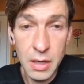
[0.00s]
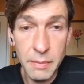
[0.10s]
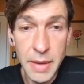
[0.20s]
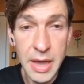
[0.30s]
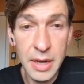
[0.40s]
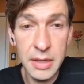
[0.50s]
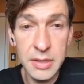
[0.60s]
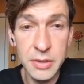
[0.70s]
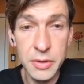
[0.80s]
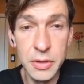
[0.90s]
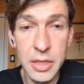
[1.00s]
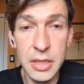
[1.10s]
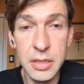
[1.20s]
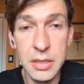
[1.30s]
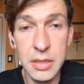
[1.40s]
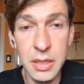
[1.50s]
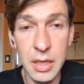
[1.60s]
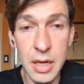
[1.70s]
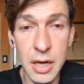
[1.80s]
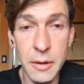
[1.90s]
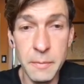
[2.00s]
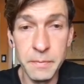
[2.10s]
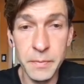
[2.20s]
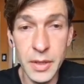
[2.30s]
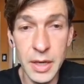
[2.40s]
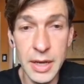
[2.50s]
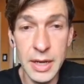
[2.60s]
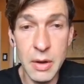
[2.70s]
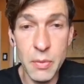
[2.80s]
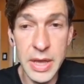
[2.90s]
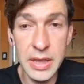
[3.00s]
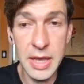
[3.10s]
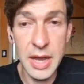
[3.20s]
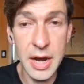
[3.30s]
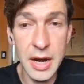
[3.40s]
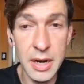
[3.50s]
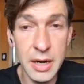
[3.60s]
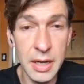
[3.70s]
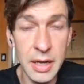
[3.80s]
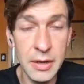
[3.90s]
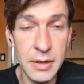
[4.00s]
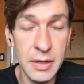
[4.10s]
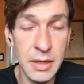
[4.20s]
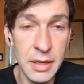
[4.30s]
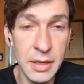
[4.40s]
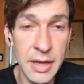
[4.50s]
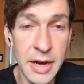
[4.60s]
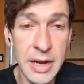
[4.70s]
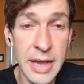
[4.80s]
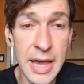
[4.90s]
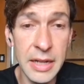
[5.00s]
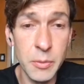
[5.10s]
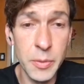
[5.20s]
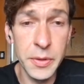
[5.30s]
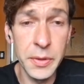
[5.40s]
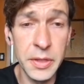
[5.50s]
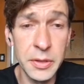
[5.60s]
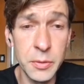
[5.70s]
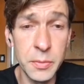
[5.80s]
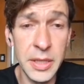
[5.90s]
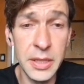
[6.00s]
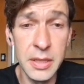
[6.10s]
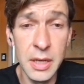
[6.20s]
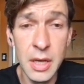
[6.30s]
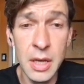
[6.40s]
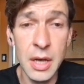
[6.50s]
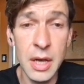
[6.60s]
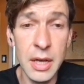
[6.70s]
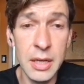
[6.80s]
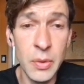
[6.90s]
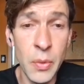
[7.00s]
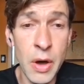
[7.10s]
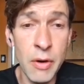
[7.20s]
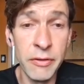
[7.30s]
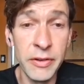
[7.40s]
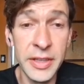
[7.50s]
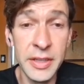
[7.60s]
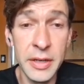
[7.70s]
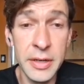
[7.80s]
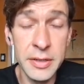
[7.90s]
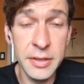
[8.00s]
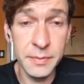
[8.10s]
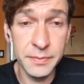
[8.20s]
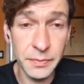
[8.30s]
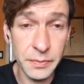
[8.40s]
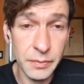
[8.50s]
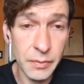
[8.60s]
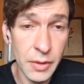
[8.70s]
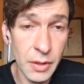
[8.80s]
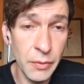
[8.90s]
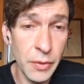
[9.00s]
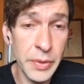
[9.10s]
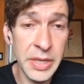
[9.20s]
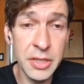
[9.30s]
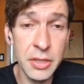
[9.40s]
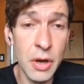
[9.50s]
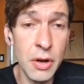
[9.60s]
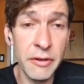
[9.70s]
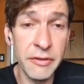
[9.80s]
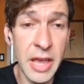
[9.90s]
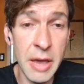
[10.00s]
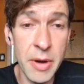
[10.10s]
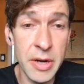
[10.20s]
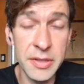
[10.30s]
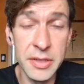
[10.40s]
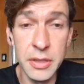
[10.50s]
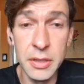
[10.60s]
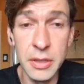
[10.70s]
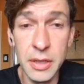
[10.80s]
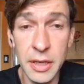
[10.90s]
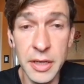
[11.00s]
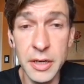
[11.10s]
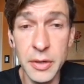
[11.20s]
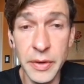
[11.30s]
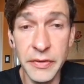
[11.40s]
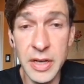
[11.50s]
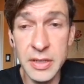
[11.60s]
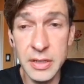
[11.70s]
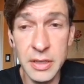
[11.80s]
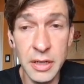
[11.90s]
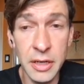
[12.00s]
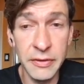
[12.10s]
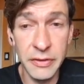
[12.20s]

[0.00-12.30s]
man, a student, and I went there, and there I had the opportunity to meet 12 leaders, from which none of them are still here with us on Earth.